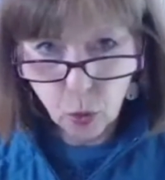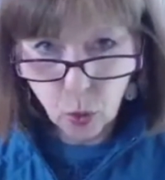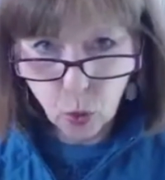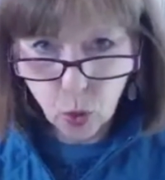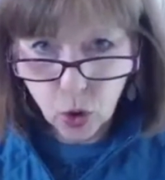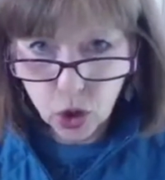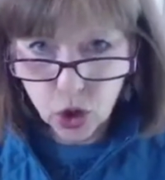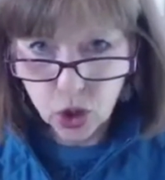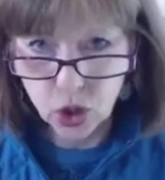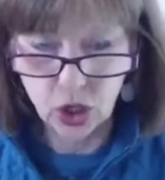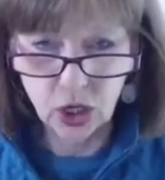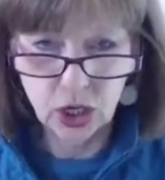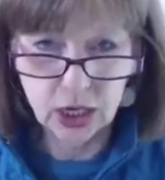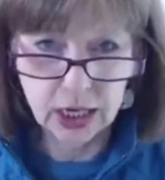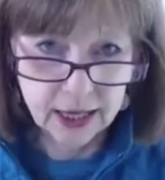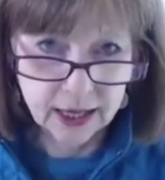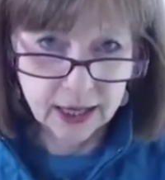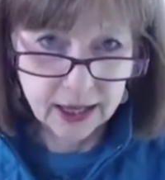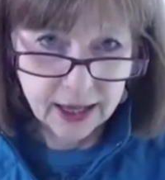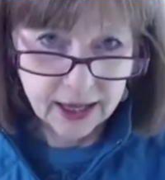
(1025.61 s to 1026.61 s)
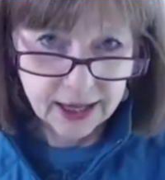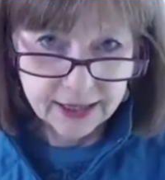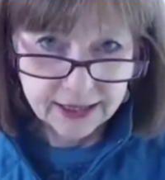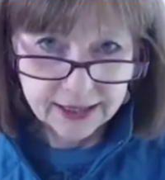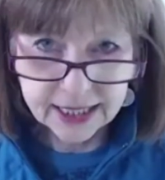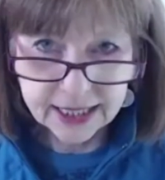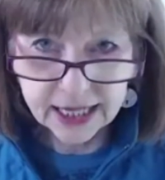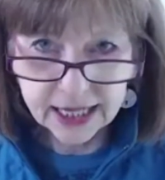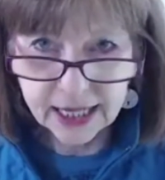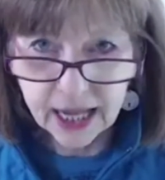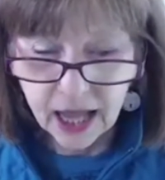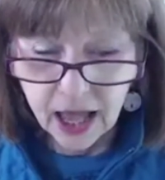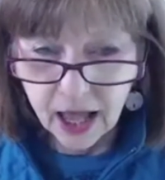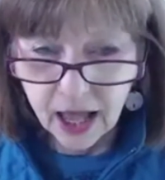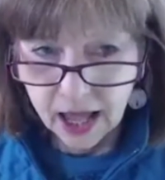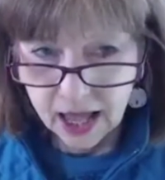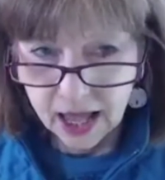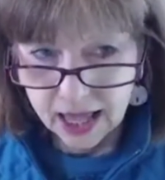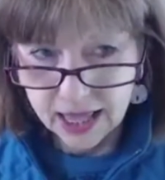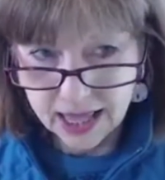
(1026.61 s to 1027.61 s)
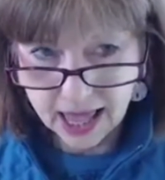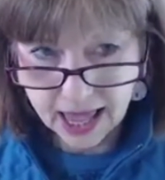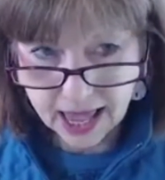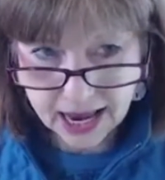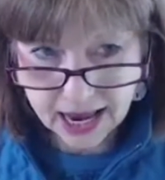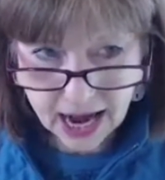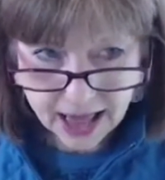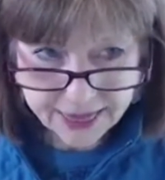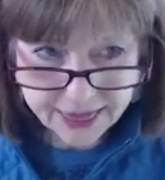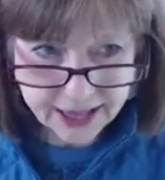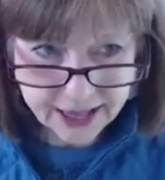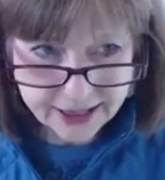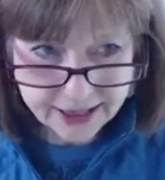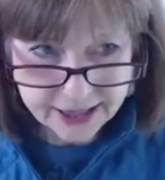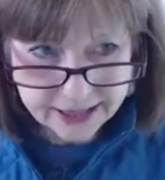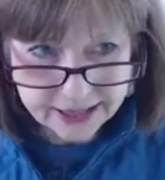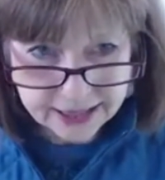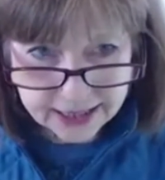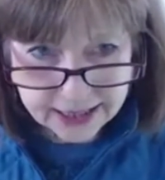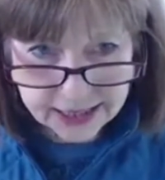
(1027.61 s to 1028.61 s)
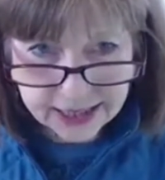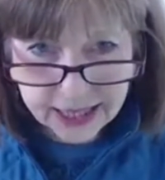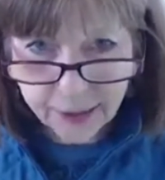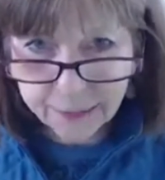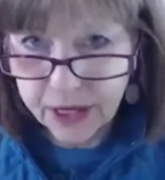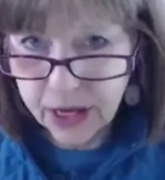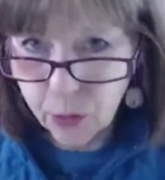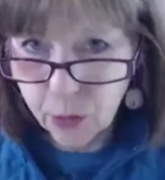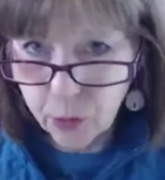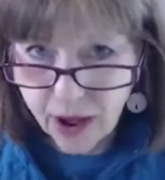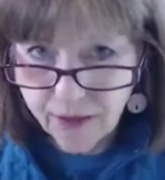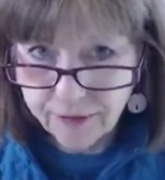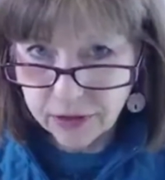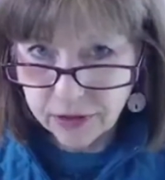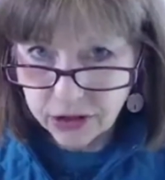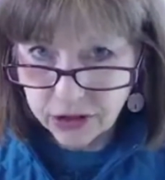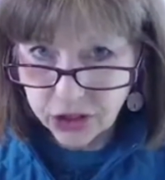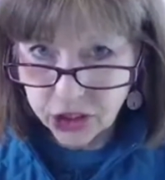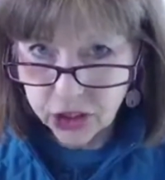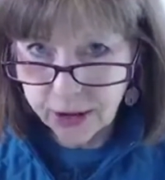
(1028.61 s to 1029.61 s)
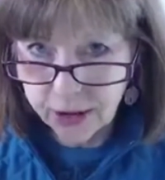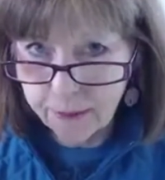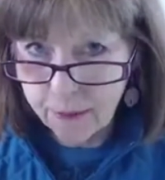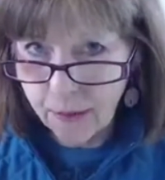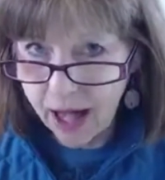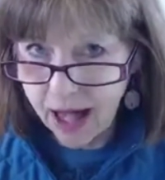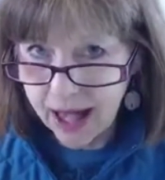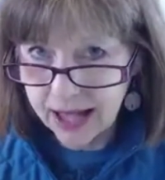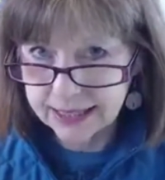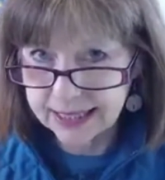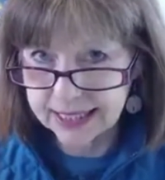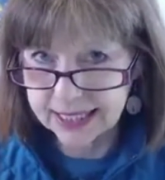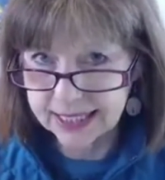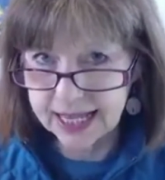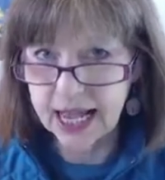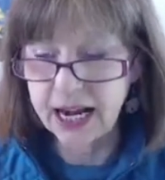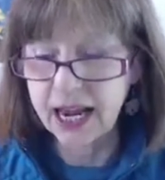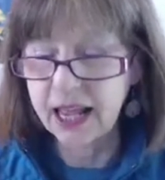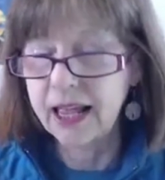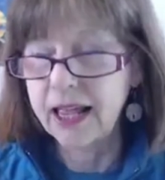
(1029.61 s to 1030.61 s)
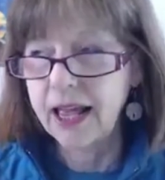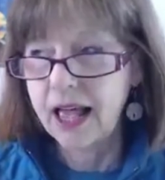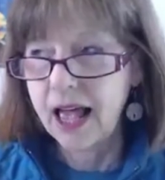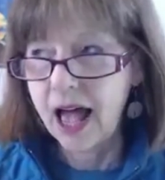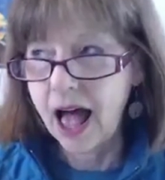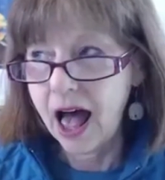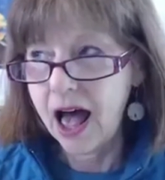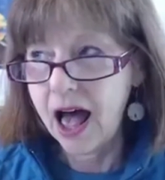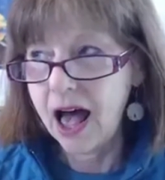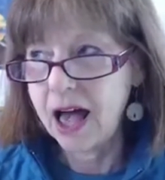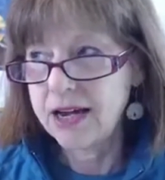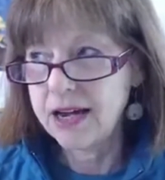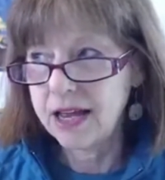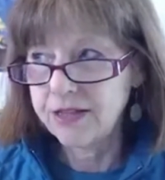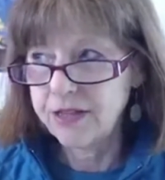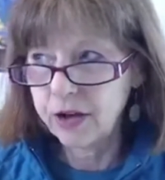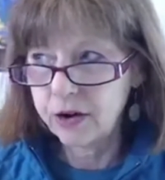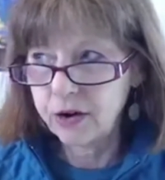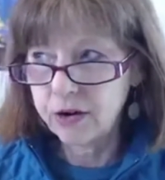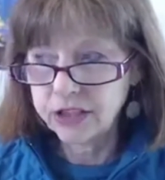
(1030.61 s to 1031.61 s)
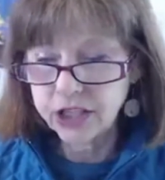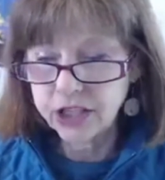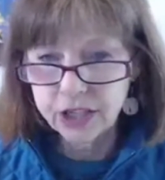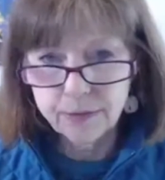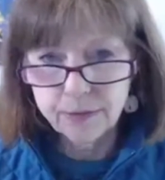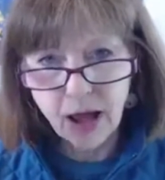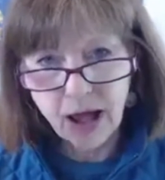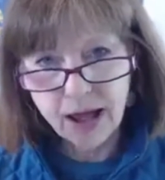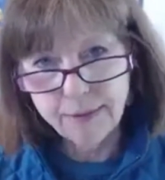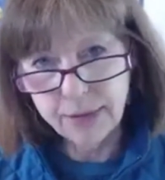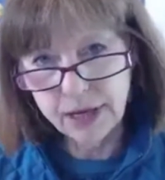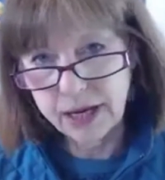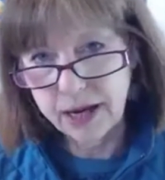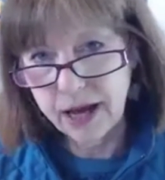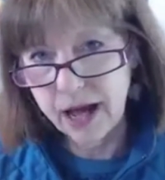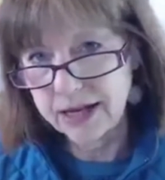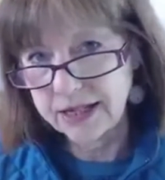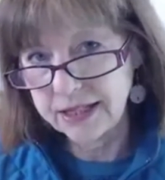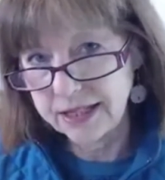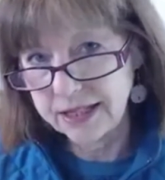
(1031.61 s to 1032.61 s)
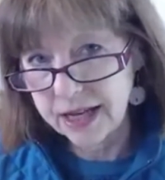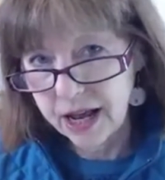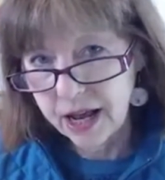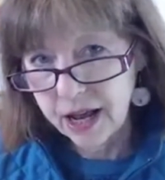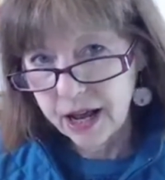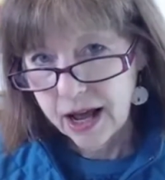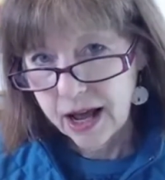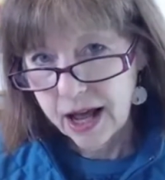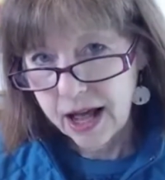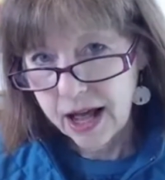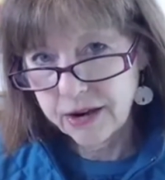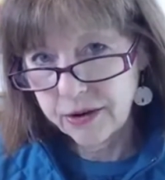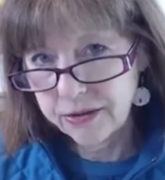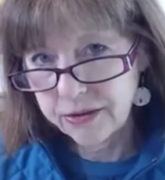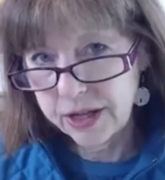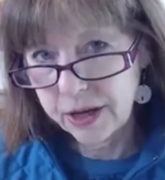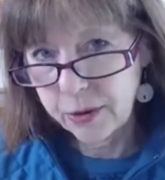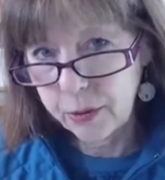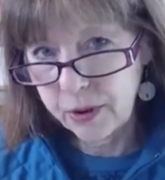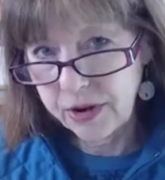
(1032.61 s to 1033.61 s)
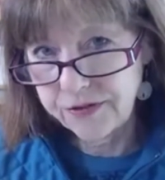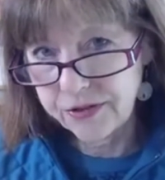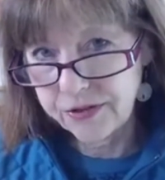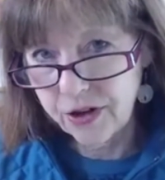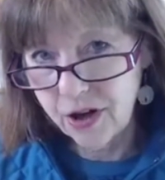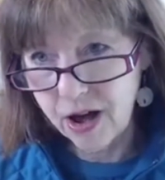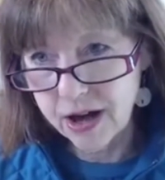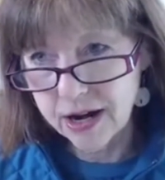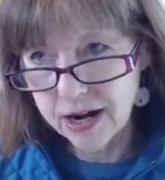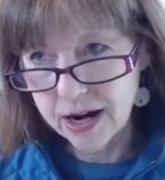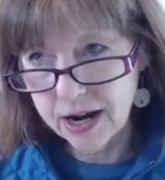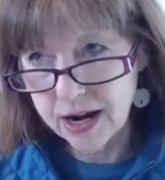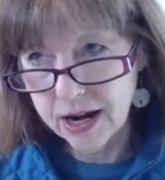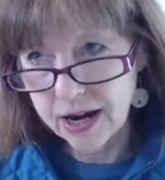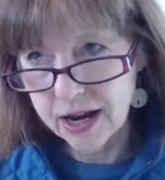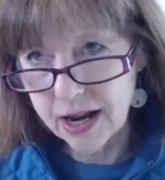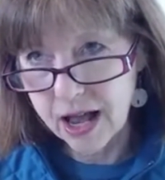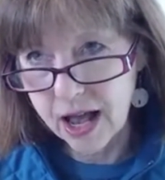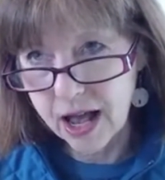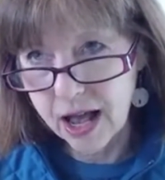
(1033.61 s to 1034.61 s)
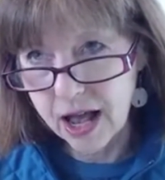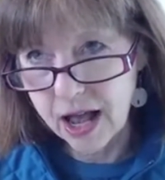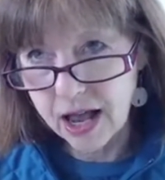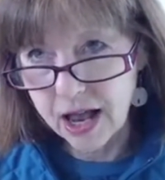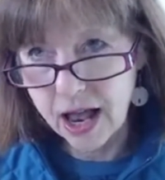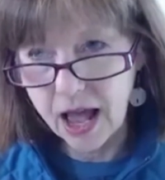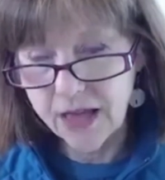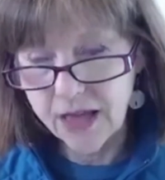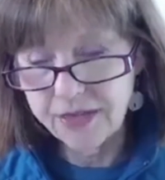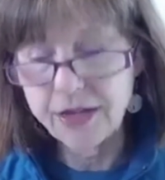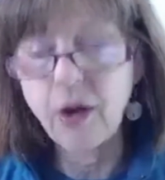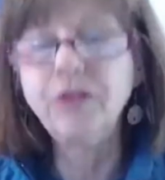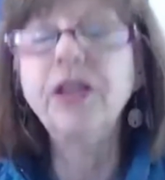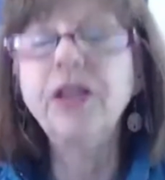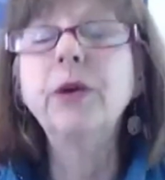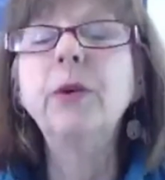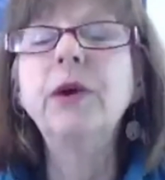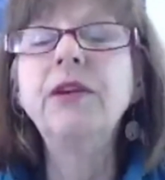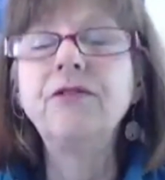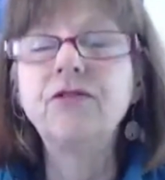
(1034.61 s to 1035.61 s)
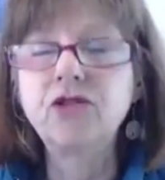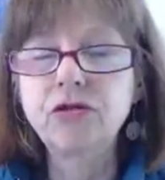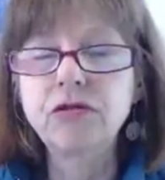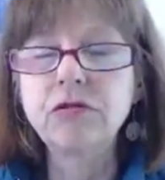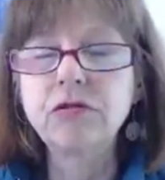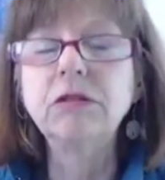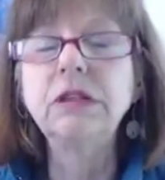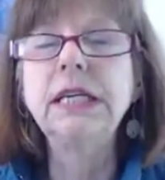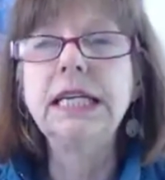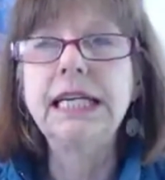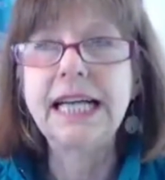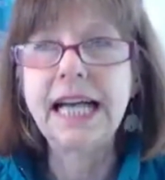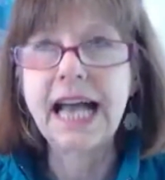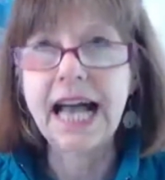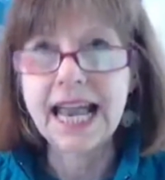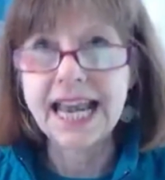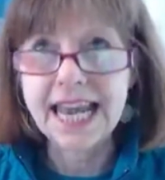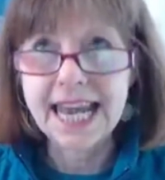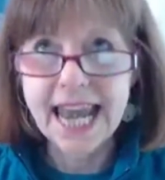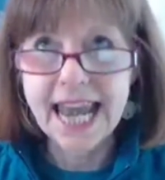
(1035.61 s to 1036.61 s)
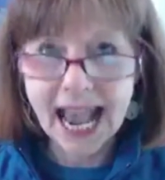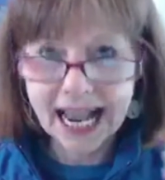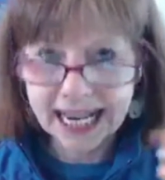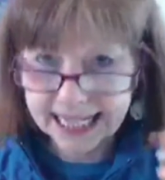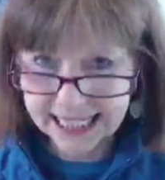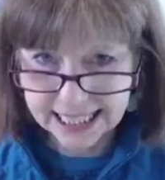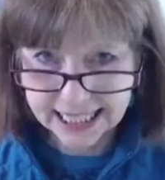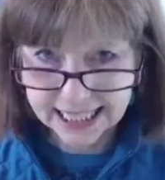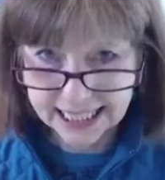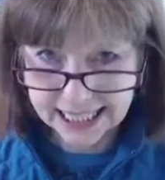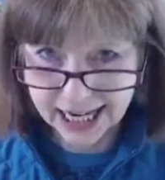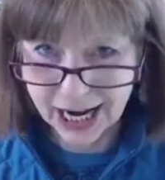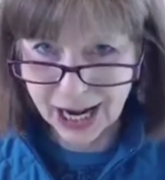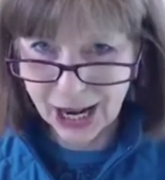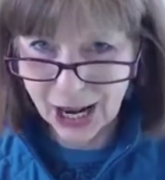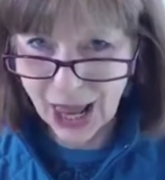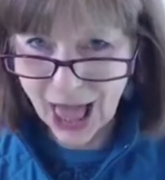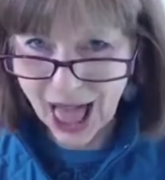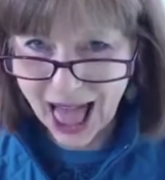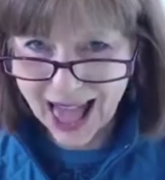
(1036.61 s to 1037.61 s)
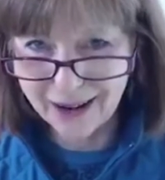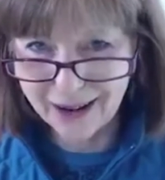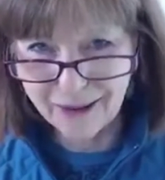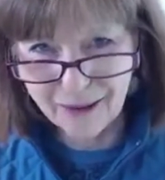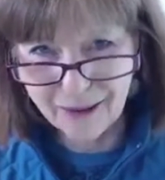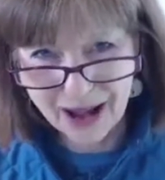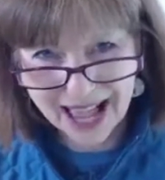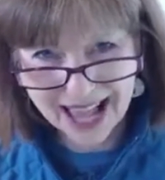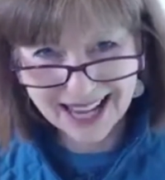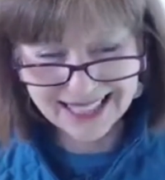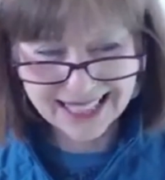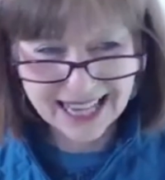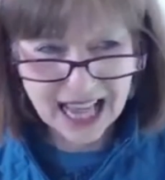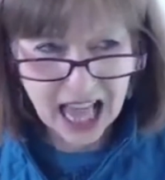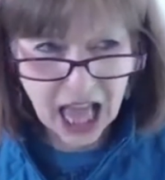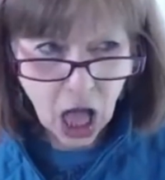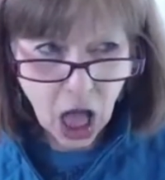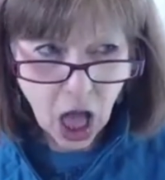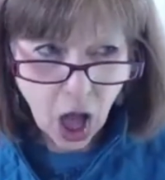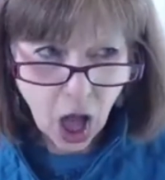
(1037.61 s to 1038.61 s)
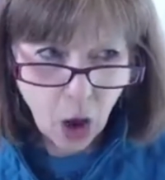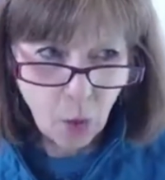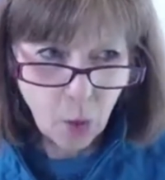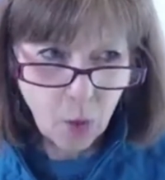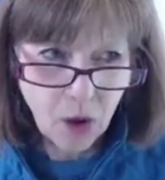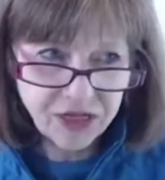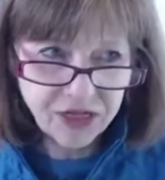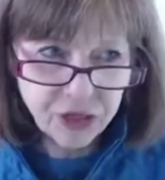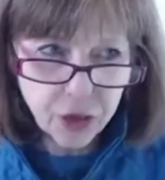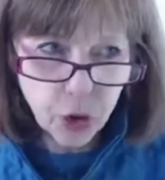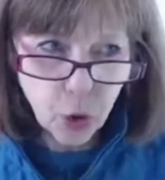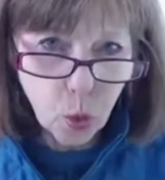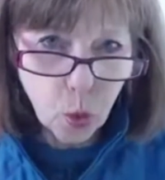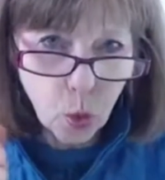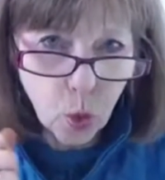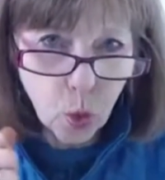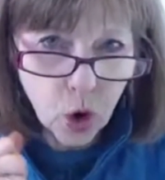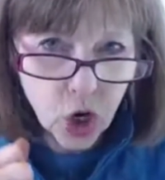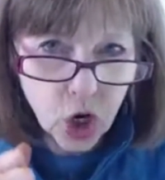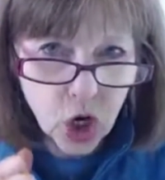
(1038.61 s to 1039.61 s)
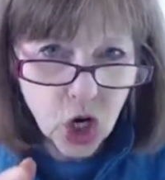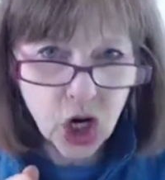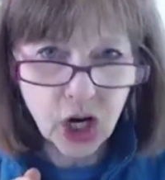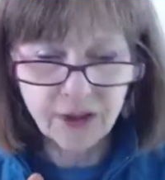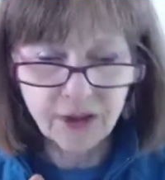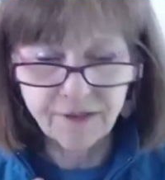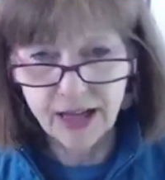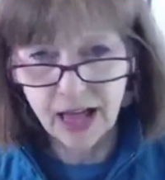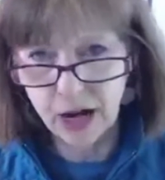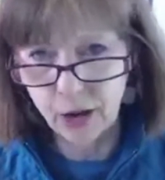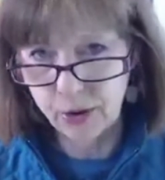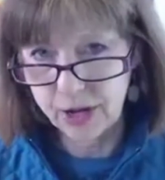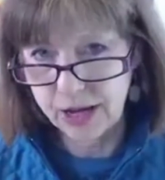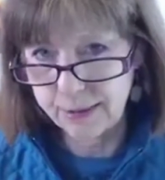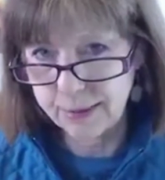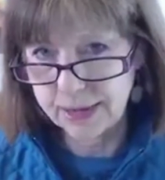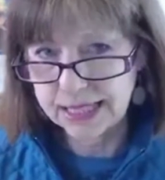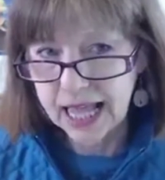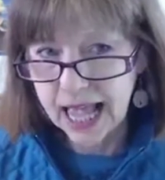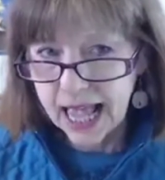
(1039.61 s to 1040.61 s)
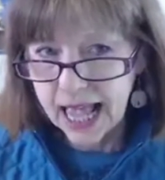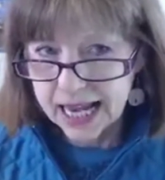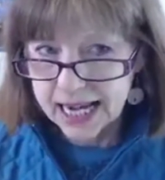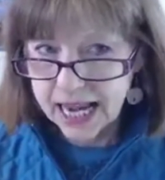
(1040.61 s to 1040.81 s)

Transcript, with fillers: the word, see, and I think this is something, a revolutionary mindset on the Christian mind, because I don't think we've thought, I don't think we've truly connected in a lot of ways what the word of Elohim is.